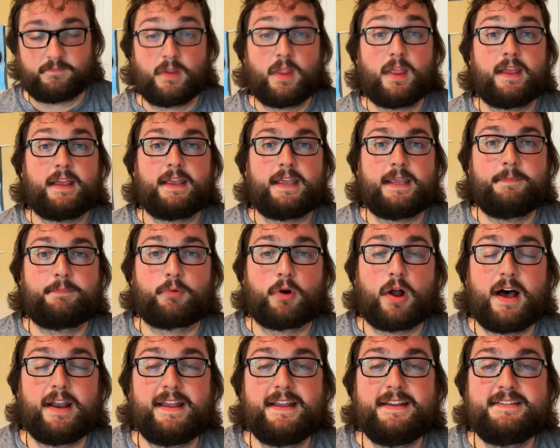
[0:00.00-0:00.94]
He
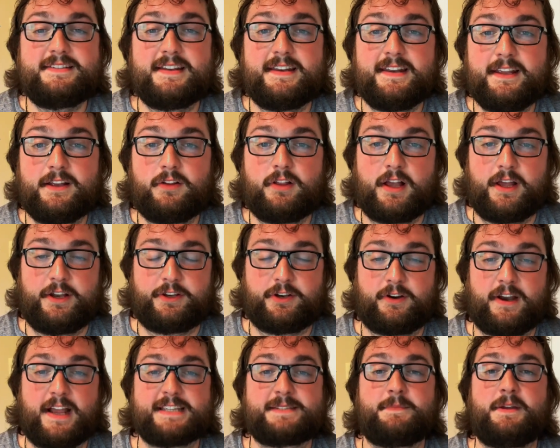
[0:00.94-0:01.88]
brought in Danielle
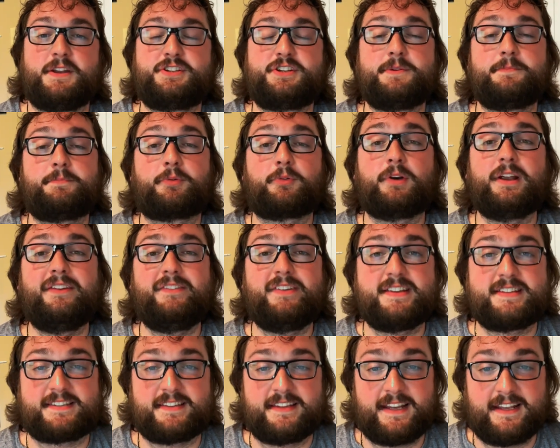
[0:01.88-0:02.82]
Hunter, as mentioned
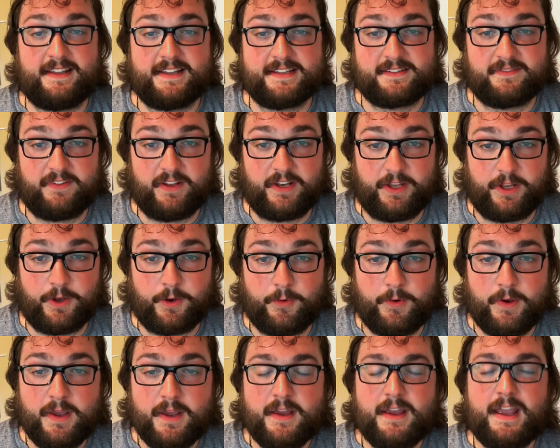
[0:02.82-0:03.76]
previously in this
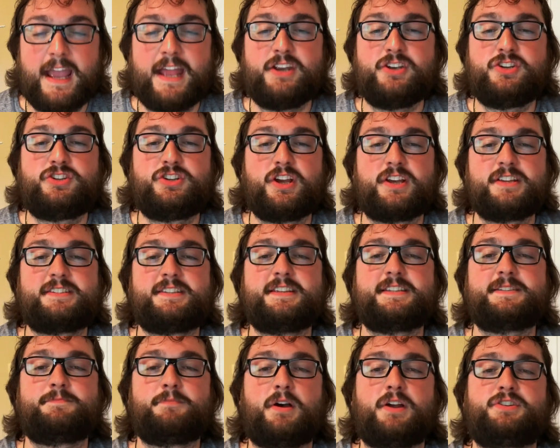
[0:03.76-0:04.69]
video, and just
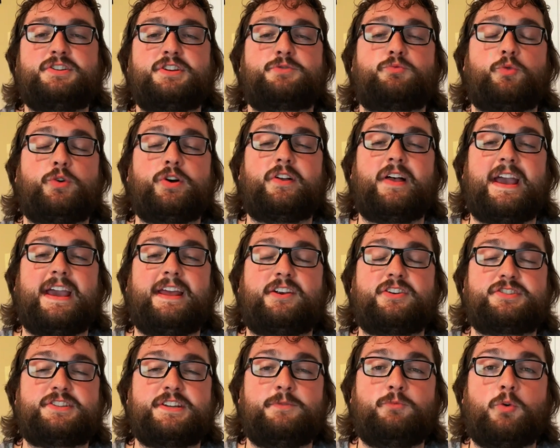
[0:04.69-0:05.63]
as much as Will
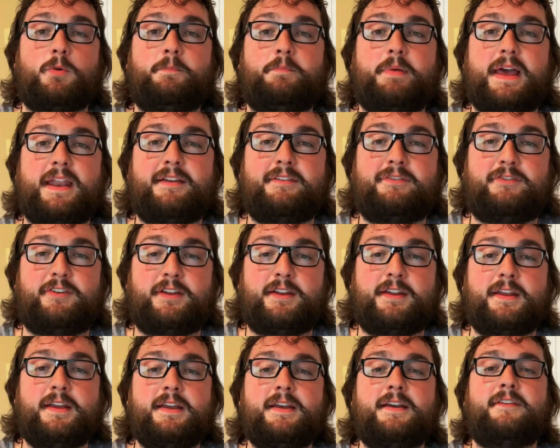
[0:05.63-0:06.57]
Anderson will
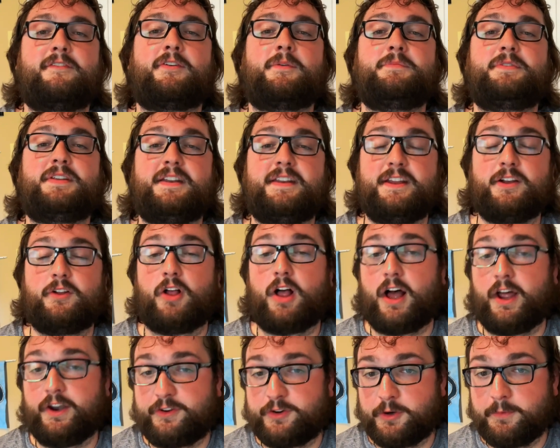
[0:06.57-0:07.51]
benefit from Danielle
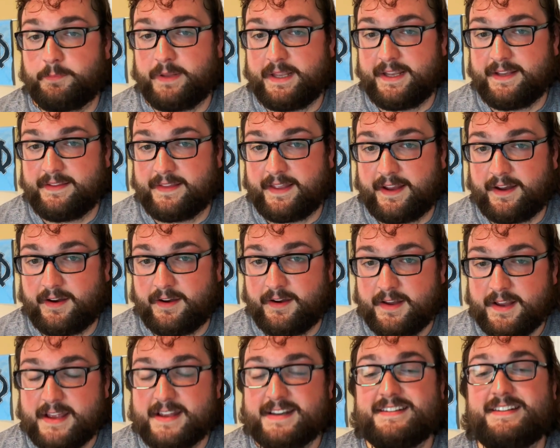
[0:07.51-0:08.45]
Hunter being there,
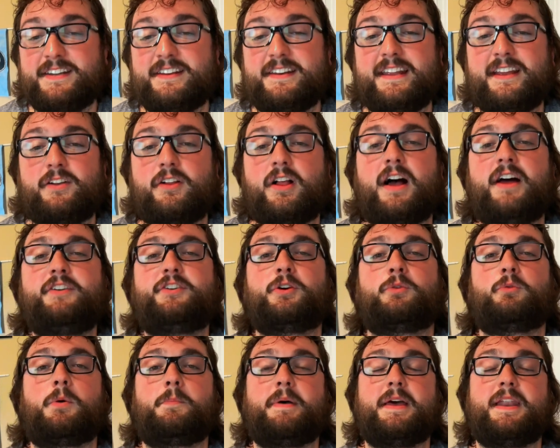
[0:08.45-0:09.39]
Danielle Hunter
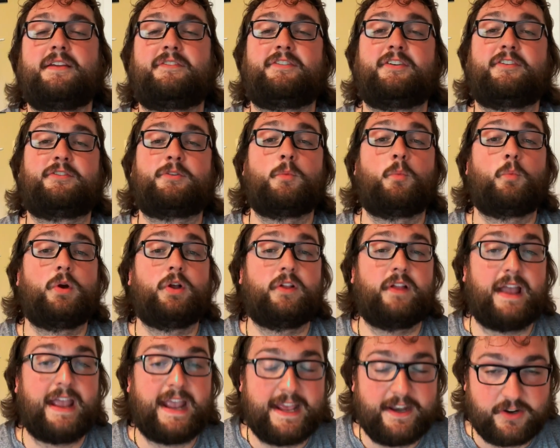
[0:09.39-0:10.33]
will benefit from
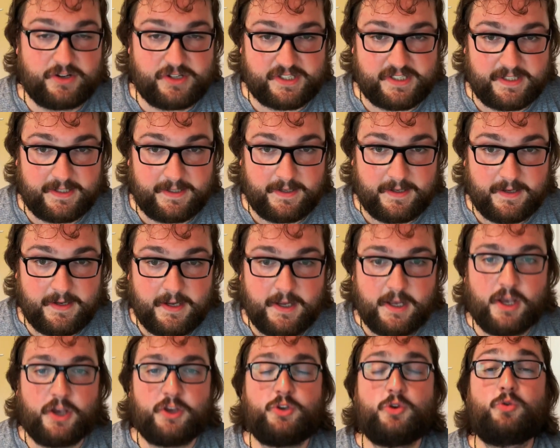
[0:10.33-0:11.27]
Will Anderson.
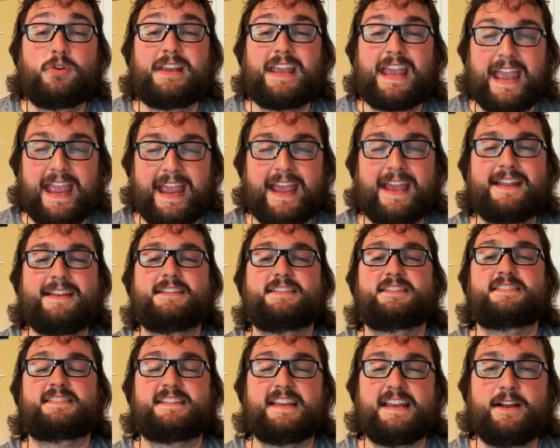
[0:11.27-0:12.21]
You can't
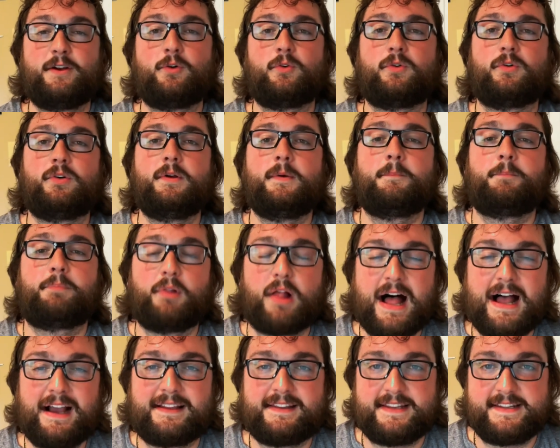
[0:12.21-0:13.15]
single
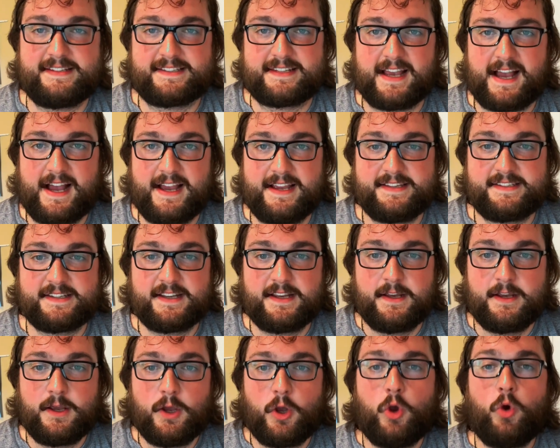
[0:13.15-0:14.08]
block these guys.
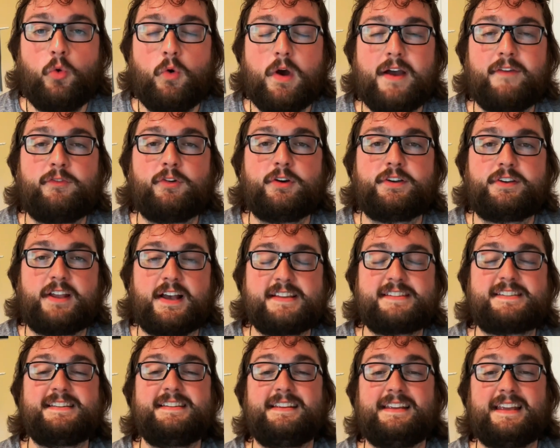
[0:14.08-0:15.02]
Whoever
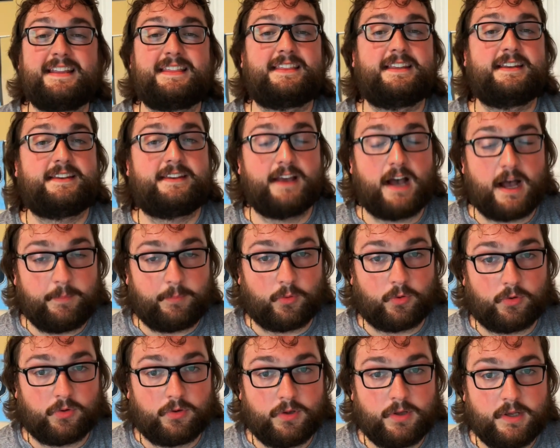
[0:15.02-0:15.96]
doesn't get the
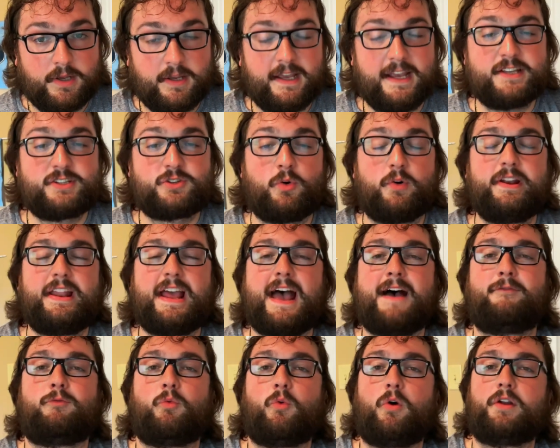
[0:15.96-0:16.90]
double is going to
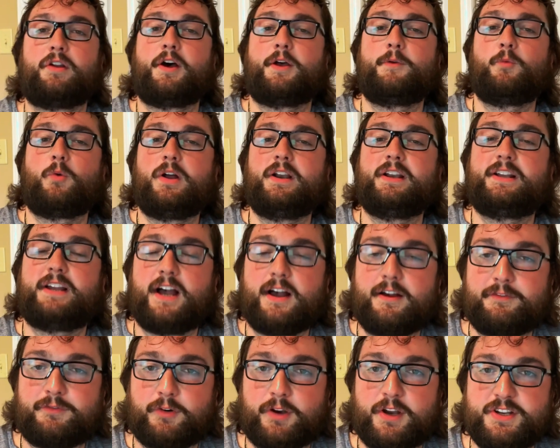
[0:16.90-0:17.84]
have one-on-one
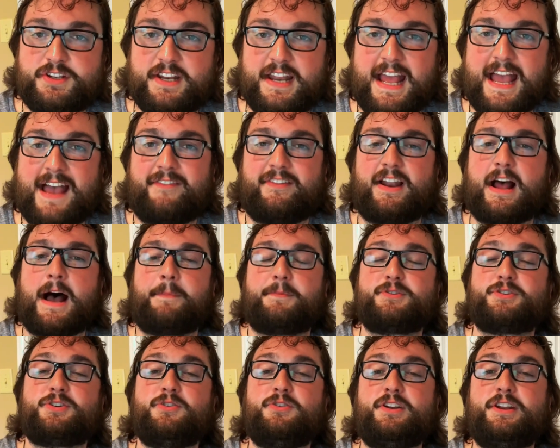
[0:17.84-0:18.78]
coverage and have an
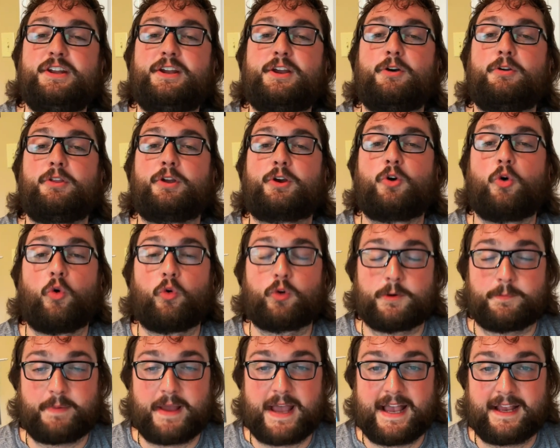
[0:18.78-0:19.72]
opportunity to go to the
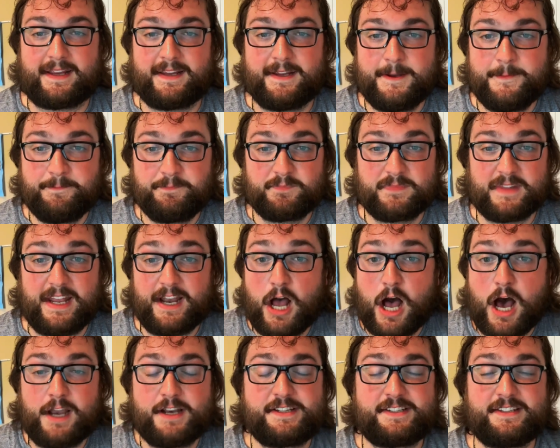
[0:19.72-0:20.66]
quarterback. And
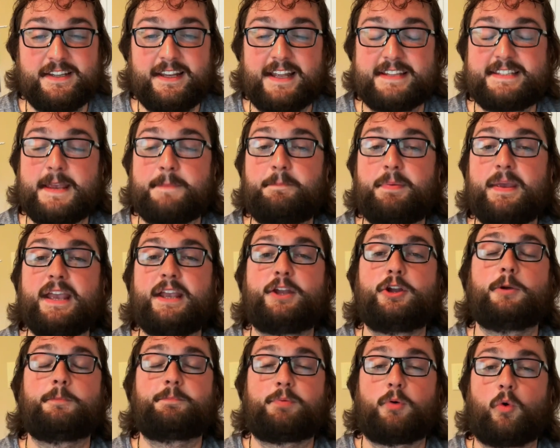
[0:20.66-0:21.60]
honestly, it's a
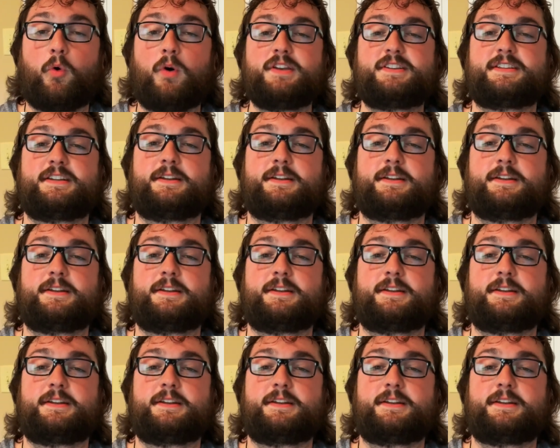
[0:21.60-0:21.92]
pick-your-poison